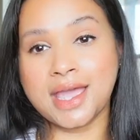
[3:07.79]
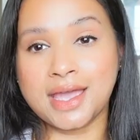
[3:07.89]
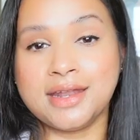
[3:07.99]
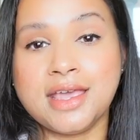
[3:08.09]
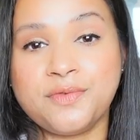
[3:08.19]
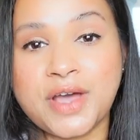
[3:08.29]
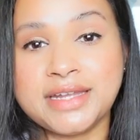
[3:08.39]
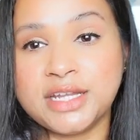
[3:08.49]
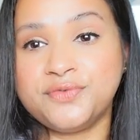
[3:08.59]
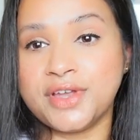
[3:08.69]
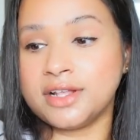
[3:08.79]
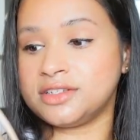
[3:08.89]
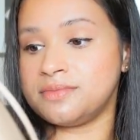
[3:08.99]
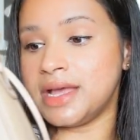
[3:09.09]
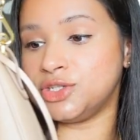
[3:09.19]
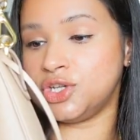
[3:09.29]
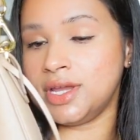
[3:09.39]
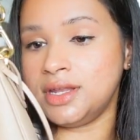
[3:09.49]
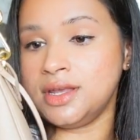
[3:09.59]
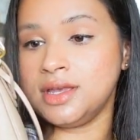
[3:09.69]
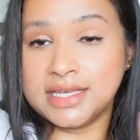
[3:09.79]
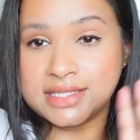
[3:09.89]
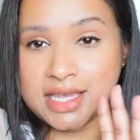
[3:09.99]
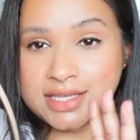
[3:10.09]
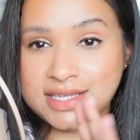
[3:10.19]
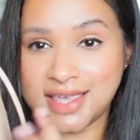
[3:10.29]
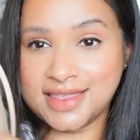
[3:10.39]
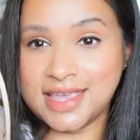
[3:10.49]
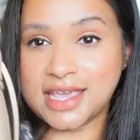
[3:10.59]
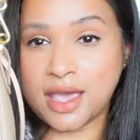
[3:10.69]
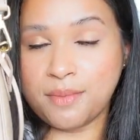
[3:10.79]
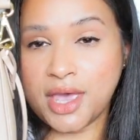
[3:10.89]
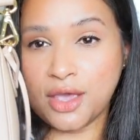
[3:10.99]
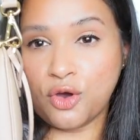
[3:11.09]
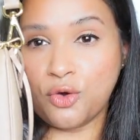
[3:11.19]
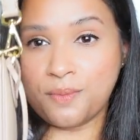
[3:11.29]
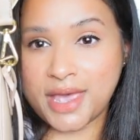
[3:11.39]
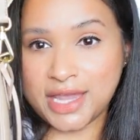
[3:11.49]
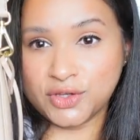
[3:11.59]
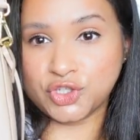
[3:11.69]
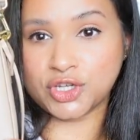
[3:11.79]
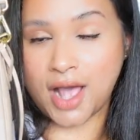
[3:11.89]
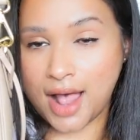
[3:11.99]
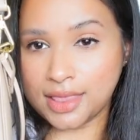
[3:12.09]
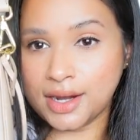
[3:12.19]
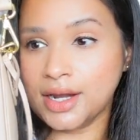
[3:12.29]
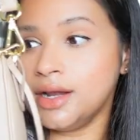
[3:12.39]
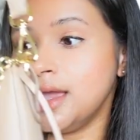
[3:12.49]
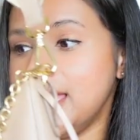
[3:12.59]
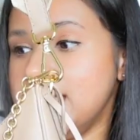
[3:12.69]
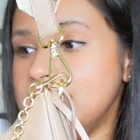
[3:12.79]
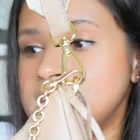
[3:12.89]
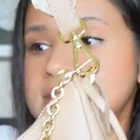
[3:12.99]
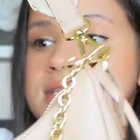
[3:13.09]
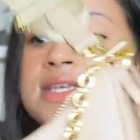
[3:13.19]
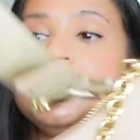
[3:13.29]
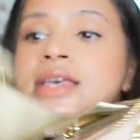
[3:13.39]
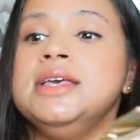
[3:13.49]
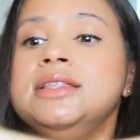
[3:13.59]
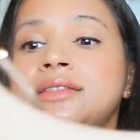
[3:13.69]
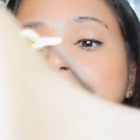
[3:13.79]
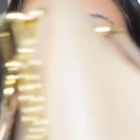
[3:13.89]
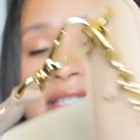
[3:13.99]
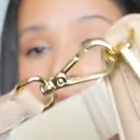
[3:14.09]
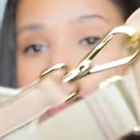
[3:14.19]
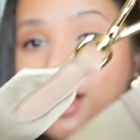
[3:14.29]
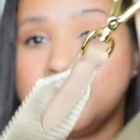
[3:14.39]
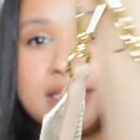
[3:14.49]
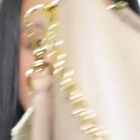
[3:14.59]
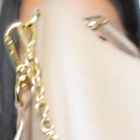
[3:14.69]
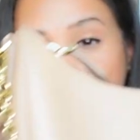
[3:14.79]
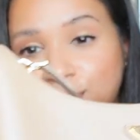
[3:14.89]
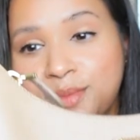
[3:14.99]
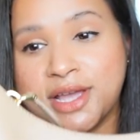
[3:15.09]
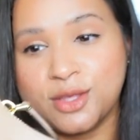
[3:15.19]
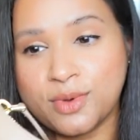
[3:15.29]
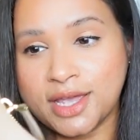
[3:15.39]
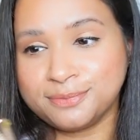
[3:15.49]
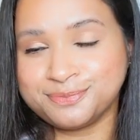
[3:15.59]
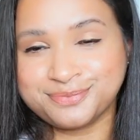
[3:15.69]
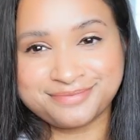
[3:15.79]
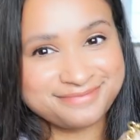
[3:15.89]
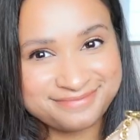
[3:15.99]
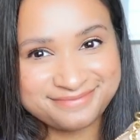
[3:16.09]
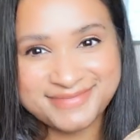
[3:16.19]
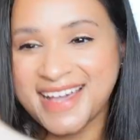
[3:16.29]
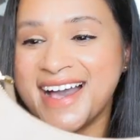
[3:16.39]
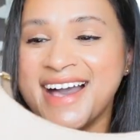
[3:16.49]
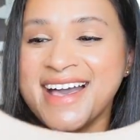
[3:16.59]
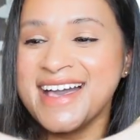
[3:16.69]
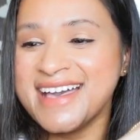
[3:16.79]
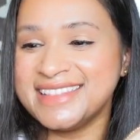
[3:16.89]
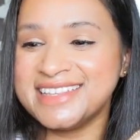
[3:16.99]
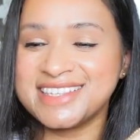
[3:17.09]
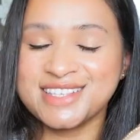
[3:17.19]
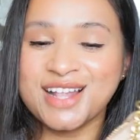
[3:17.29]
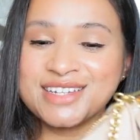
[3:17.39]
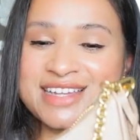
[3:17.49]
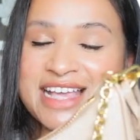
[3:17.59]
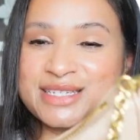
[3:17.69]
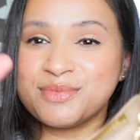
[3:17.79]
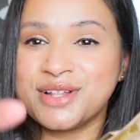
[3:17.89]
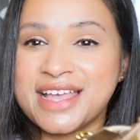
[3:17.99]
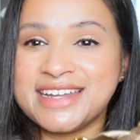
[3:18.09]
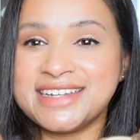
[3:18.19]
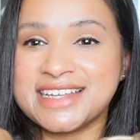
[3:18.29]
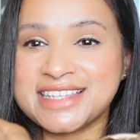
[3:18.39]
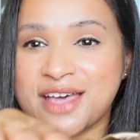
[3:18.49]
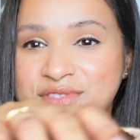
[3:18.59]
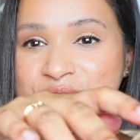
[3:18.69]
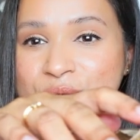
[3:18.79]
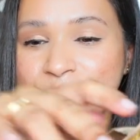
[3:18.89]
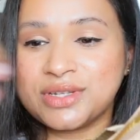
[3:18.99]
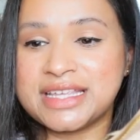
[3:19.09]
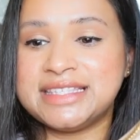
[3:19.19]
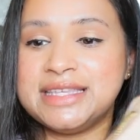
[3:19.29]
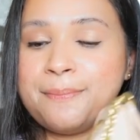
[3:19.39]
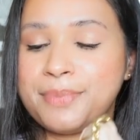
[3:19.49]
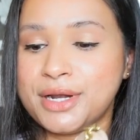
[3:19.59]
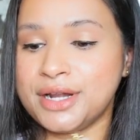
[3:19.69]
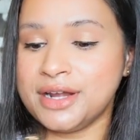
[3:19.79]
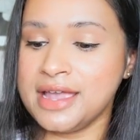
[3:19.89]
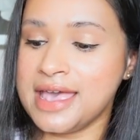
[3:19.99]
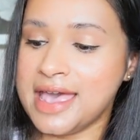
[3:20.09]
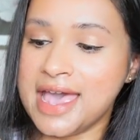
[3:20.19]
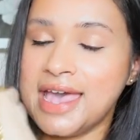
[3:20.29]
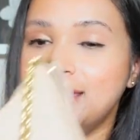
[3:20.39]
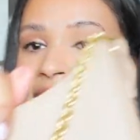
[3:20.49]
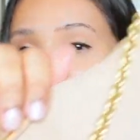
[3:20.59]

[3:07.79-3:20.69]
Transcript: And if I did fail to mention, this is in the cameo beige color, and this is all detachable, by the way. This is all detachable, and it does have the gold zipper and